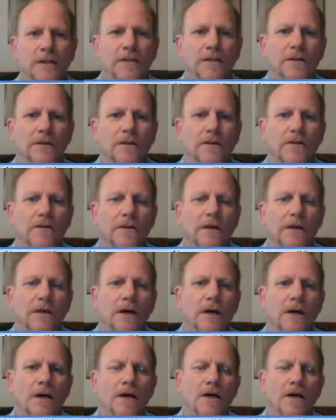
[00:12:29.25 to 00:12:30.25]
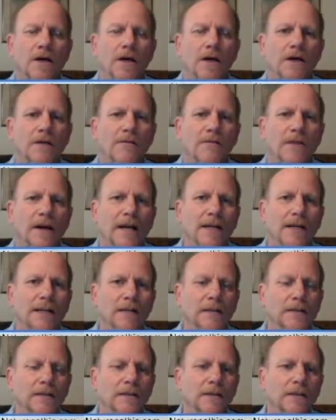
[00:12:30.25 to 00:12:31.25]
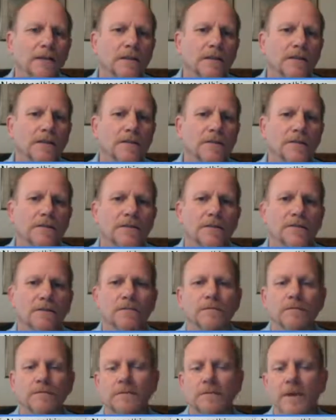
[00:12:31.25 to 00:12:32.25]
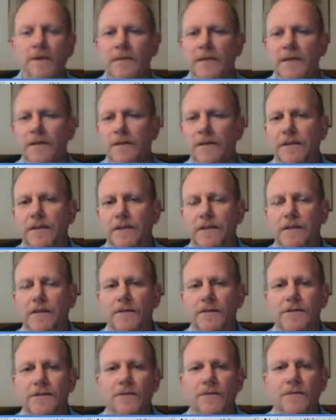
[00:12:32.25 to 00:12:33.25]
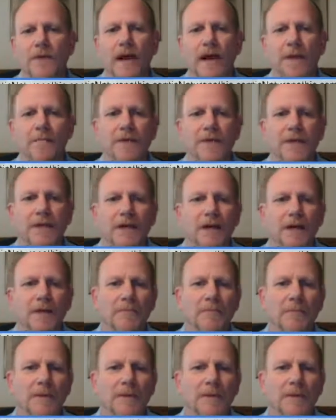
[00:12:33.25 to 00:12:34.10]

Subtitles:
You know, finally, so maybe here get close to wrapping up.